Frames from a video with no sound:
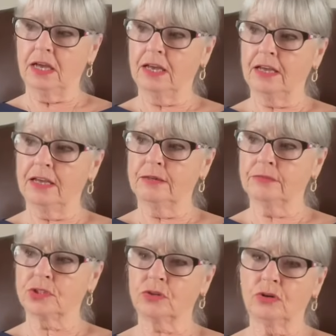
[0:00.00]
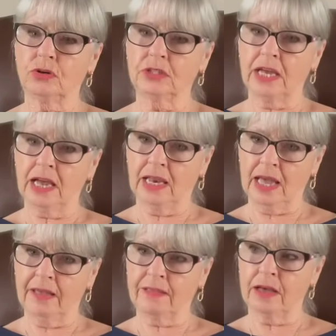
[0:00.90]
So yeah, I
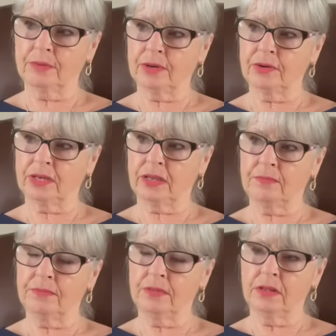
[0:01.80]
like that about Kim.